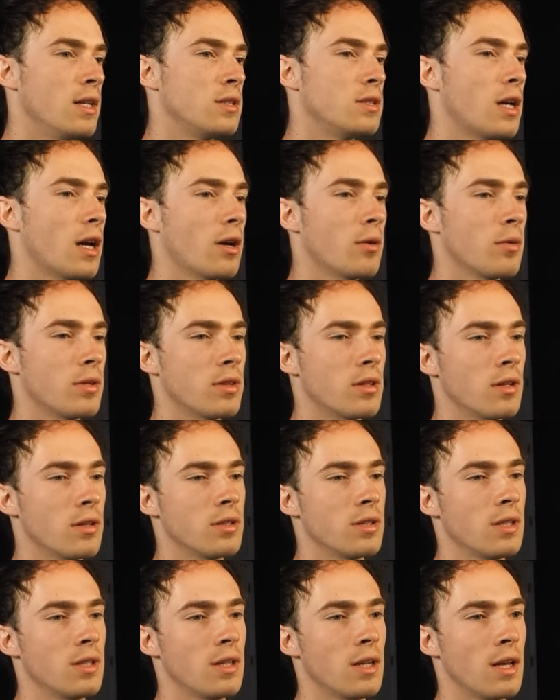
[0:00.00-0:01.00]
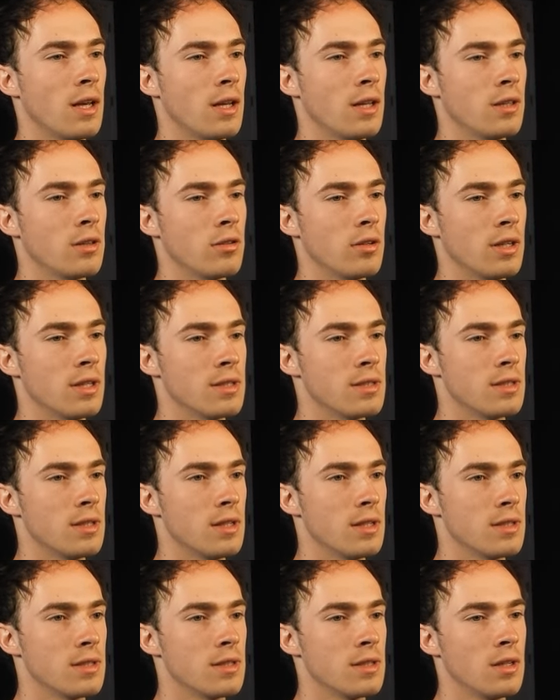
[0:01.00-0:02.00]
Shaq with 13, 8, 3
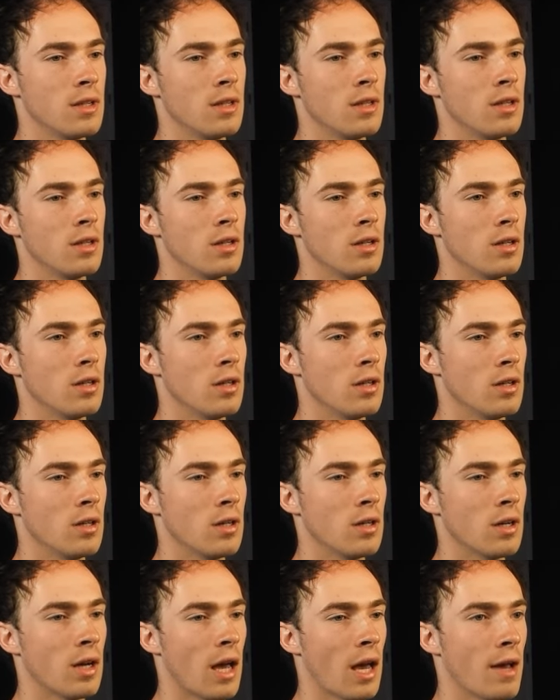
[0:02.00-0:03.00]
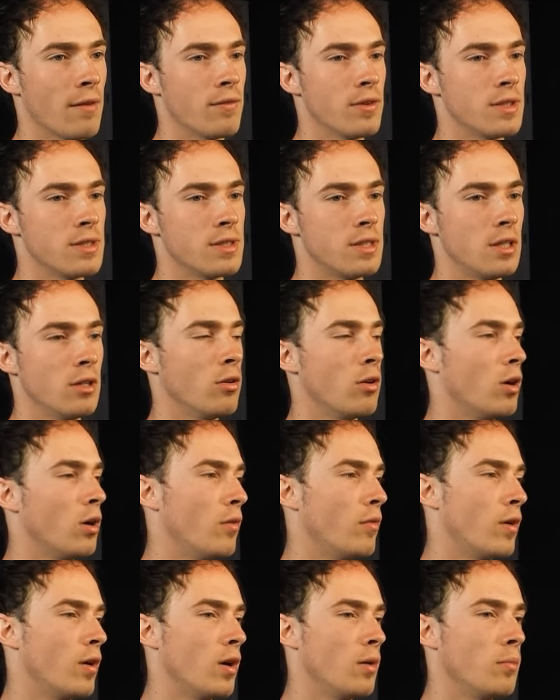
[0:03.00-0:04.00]
assists. Half a steal
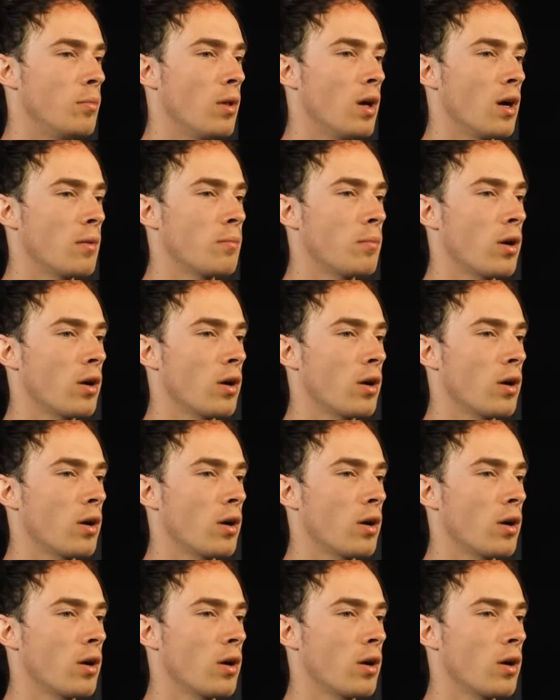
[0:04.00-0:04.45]
over a block.